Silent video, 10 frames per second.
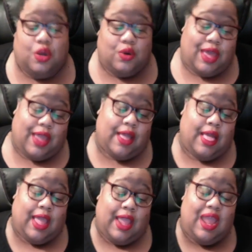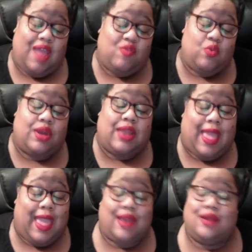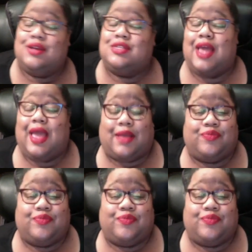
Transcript: Okay. And everyone had a good time.